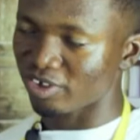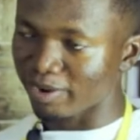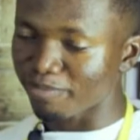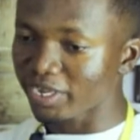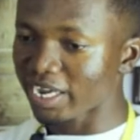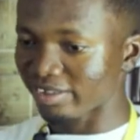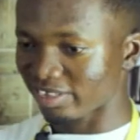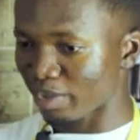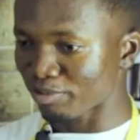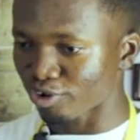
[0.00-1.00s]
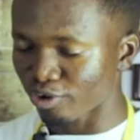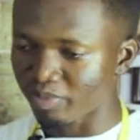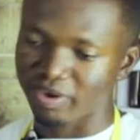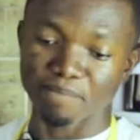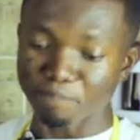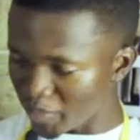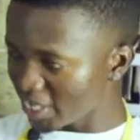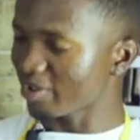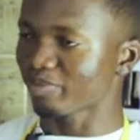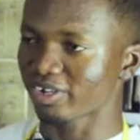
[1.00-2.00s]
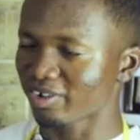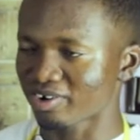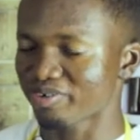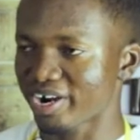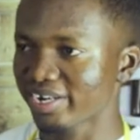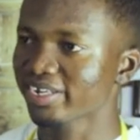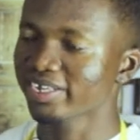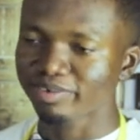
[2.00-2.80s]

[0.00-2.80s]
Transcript: You can be at the same job, make the money all right,